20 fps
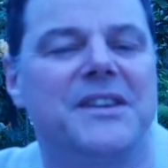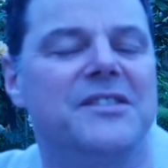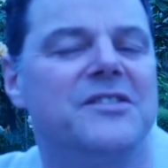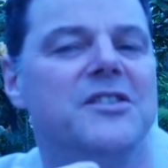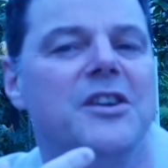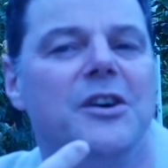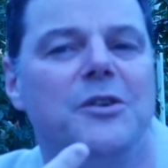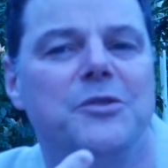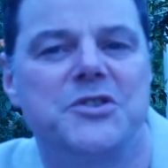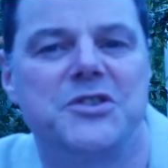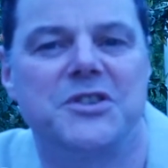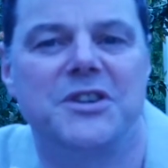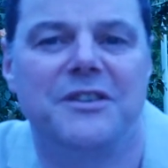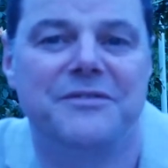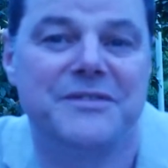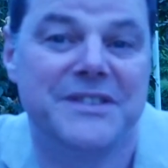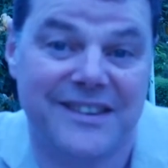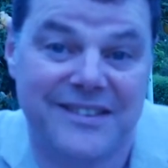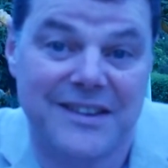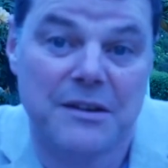this notion of
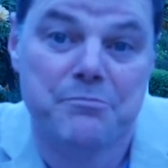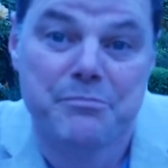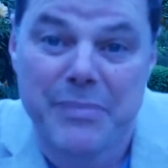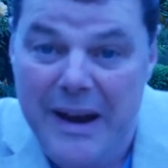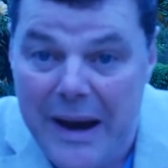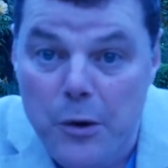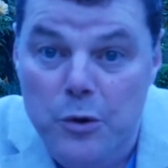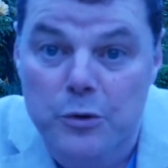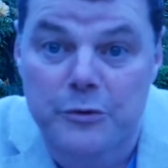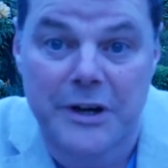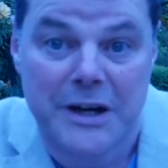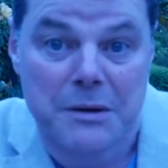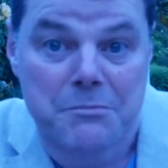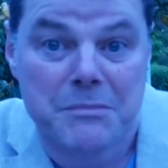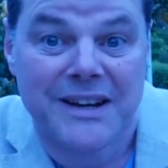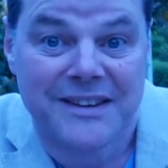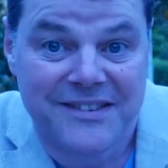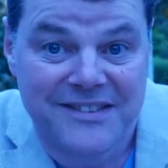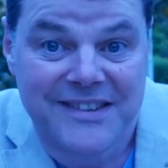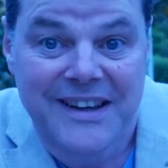disempowering
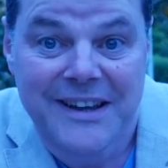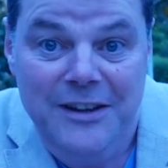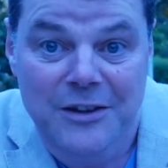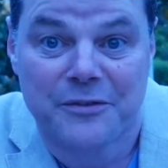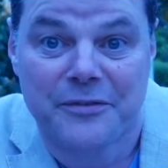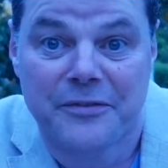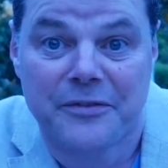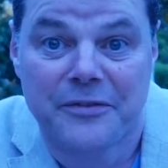myself.